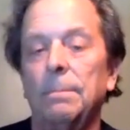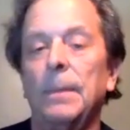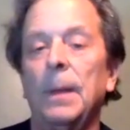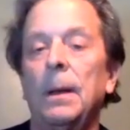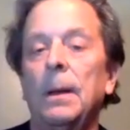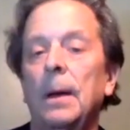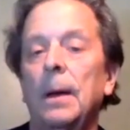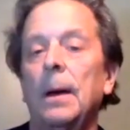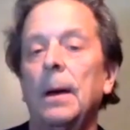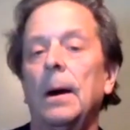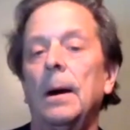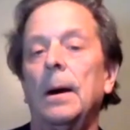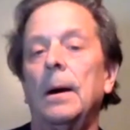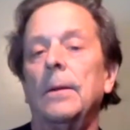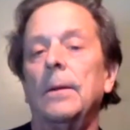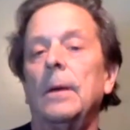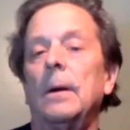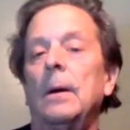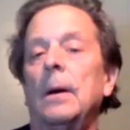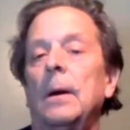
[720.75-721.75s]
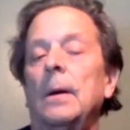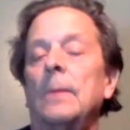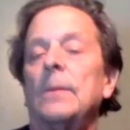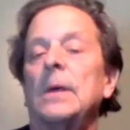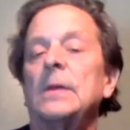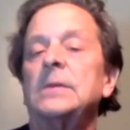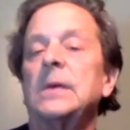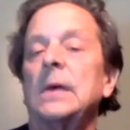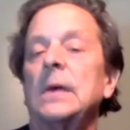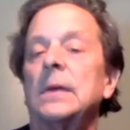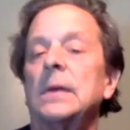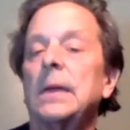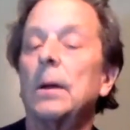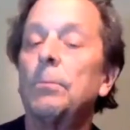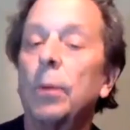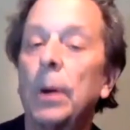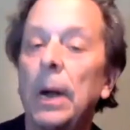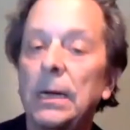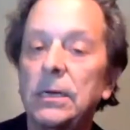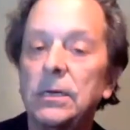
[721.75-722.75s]
him. They sent
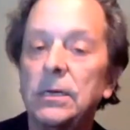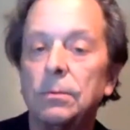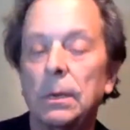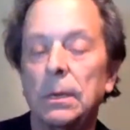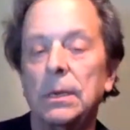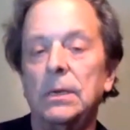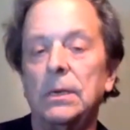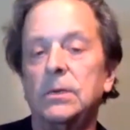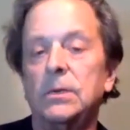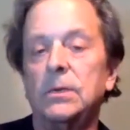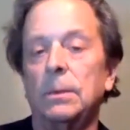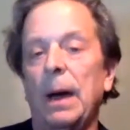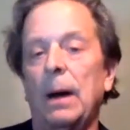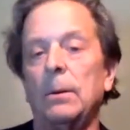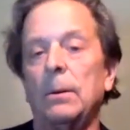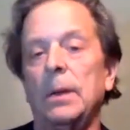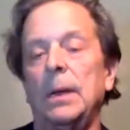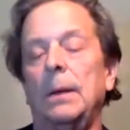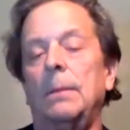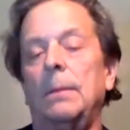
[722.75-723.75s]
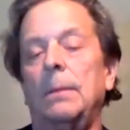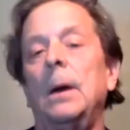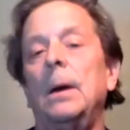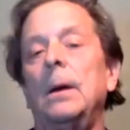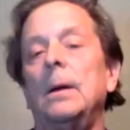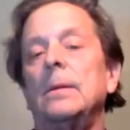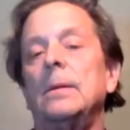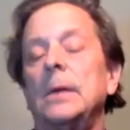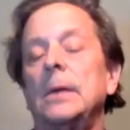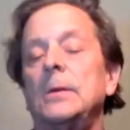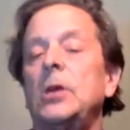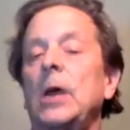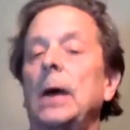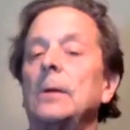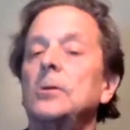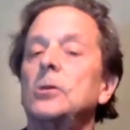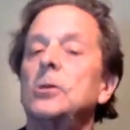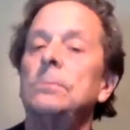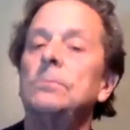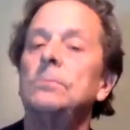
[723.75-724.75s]
out a press release about him. They
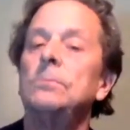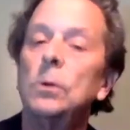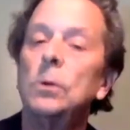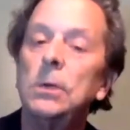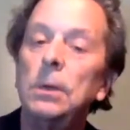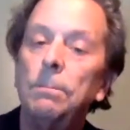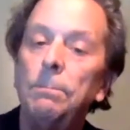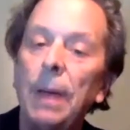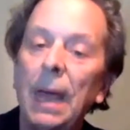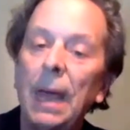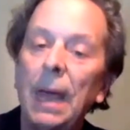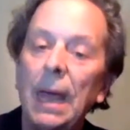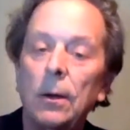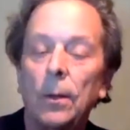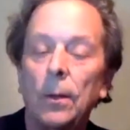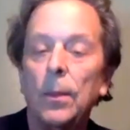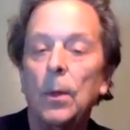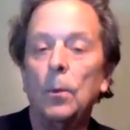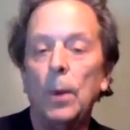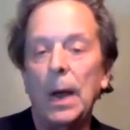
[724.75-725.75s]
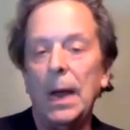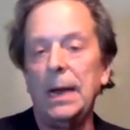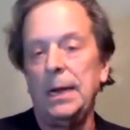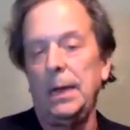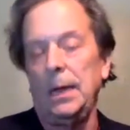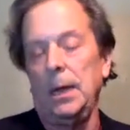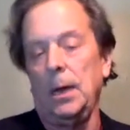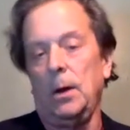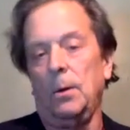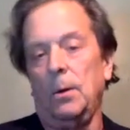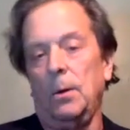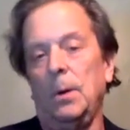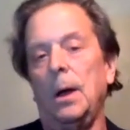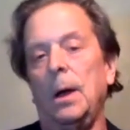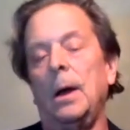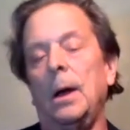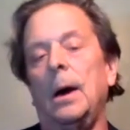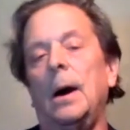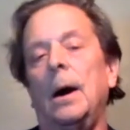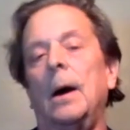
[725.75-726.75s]
challenged him to a debate on the radio.
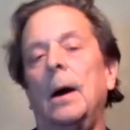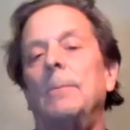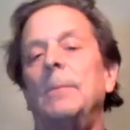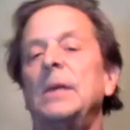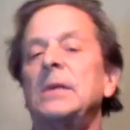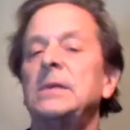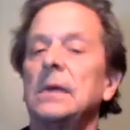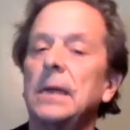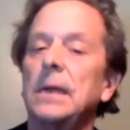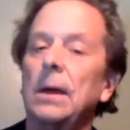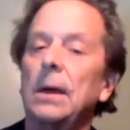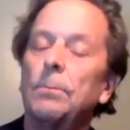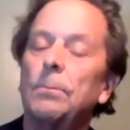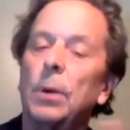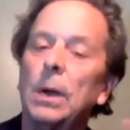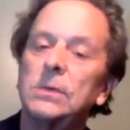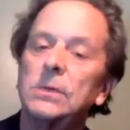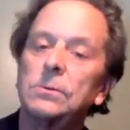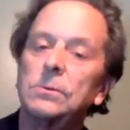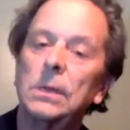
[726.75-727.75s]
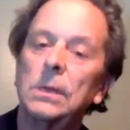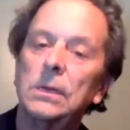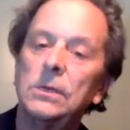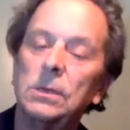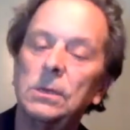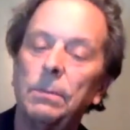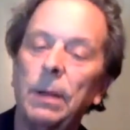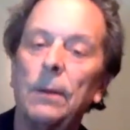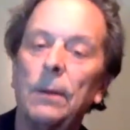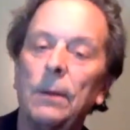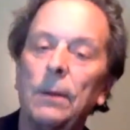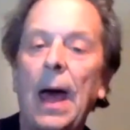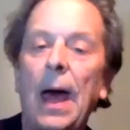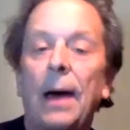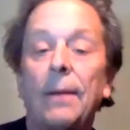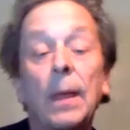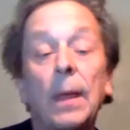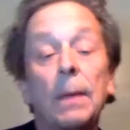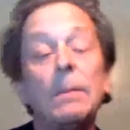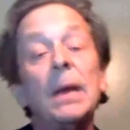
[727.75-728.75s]
They sent out a press release about
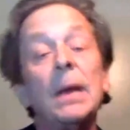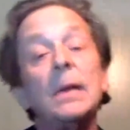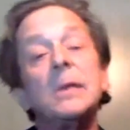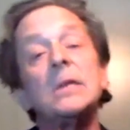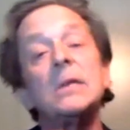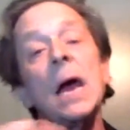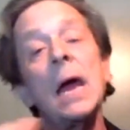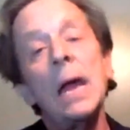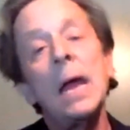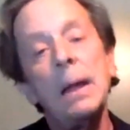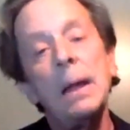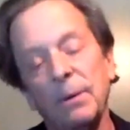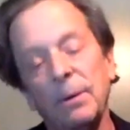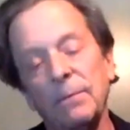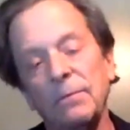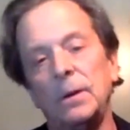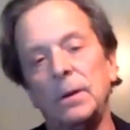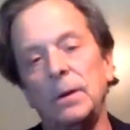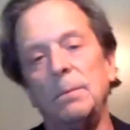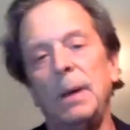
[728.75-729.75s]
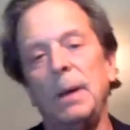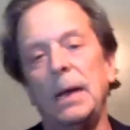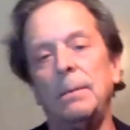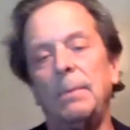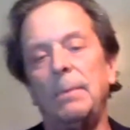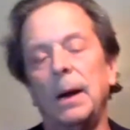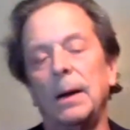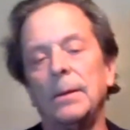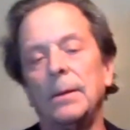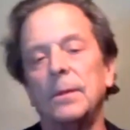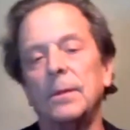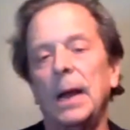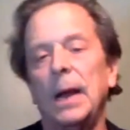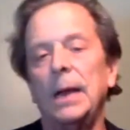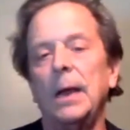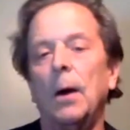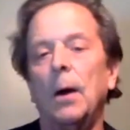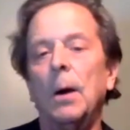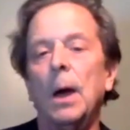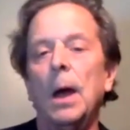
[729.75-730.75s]
that. They made a tape of the debate about the
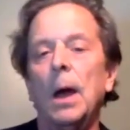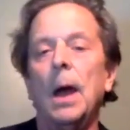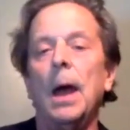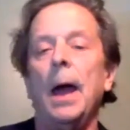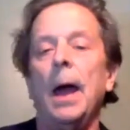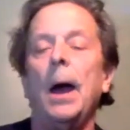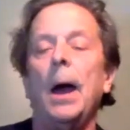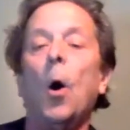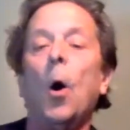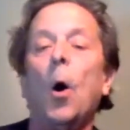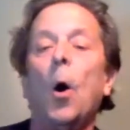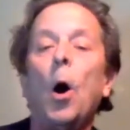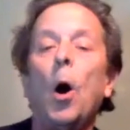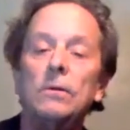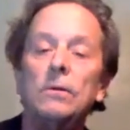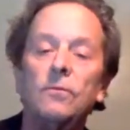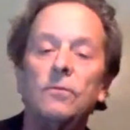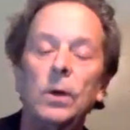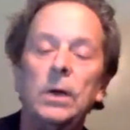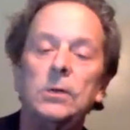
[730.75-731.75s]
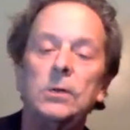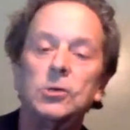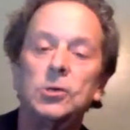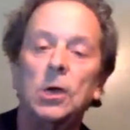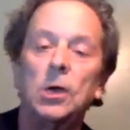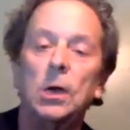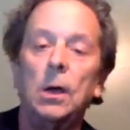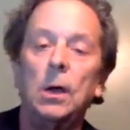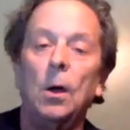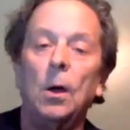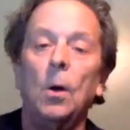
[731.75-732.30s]
radio, all of which